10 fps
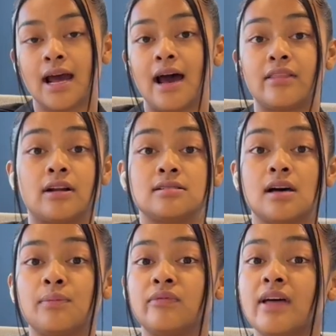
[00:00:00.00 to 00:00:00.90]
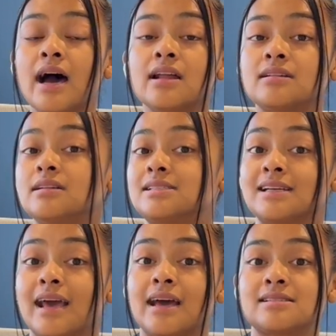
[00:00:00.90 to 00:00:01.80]
And then on top of that, it's
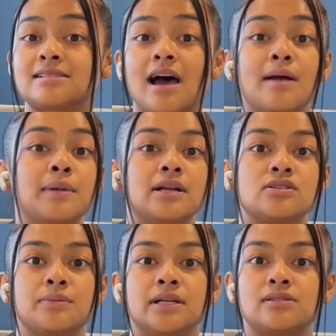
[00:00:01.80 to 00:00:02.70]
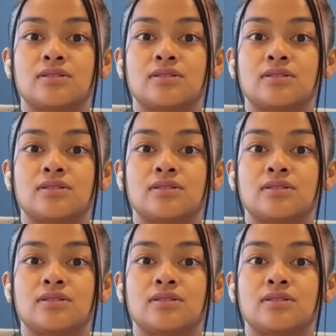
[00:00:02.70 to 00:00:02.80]
enhanced time management.